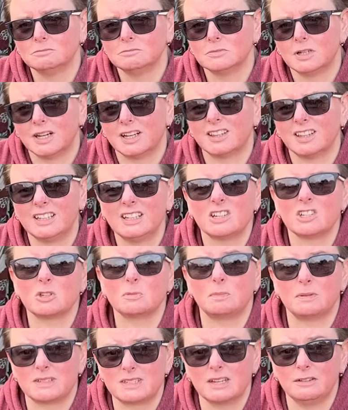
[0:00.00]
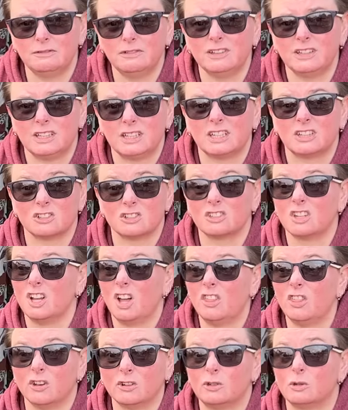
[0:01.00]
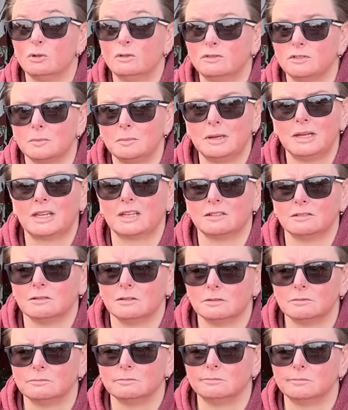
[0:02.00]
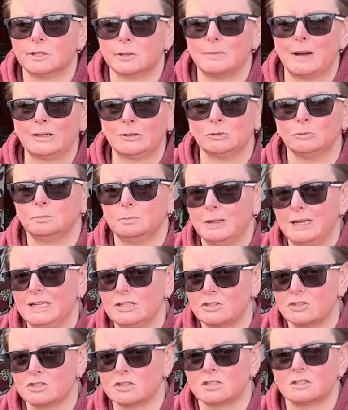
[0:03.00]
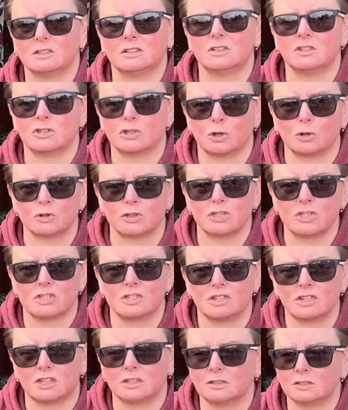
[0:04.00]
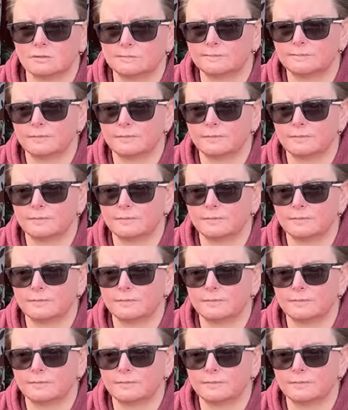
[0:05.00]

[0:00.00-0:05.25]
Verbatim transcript: and I think it's specifically because they're good for making tomato pastes and sauces and things.